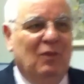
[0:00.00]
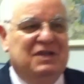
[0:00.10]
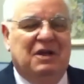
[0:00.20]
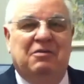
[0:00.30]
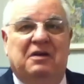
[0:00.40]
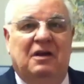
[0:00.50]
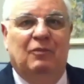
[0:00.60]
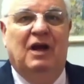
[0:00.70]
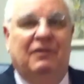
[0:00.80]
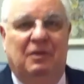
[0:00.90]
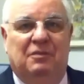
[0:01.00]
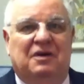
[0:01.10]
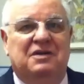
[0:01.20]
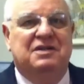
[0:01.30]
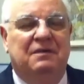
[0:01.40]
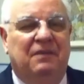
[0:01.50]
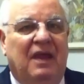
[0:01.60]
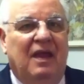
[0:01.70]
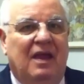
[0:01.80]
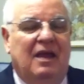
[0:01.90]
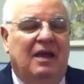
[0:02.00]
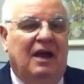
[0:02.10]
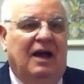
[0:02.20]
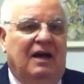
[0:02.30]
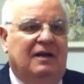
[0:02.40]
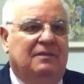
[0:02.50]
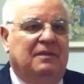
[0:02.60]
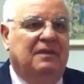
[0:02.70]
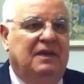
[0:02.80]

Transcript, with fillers: was the curriculum relevant books. Uh,